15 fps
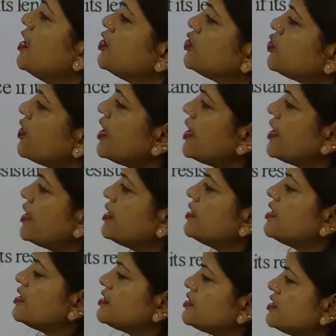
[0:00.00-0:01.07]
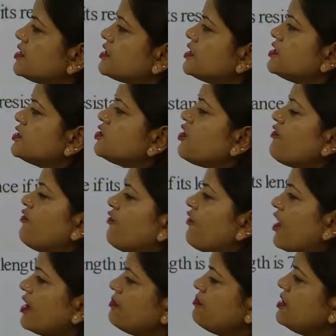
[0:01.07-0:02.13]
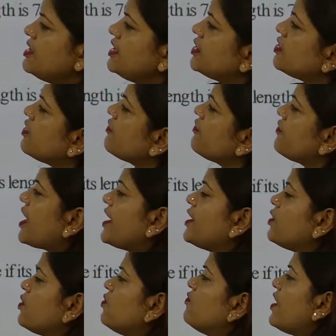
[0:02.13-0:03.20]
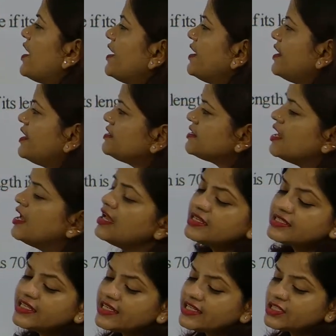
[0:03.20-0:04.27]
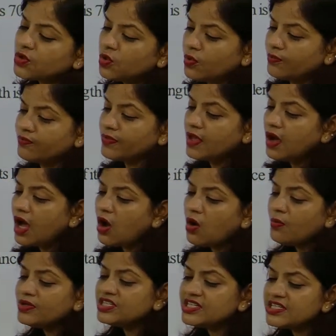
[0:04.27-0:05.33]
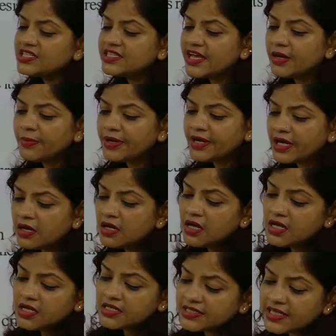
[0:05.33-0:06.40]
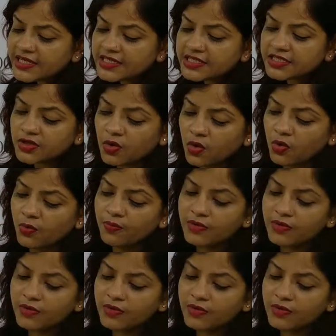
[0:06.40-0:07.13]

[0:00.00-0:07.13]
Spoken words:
So here the resistance of 1 meter of nichrome wire is 6 ohm. How much it is there, beta? 6 ohm.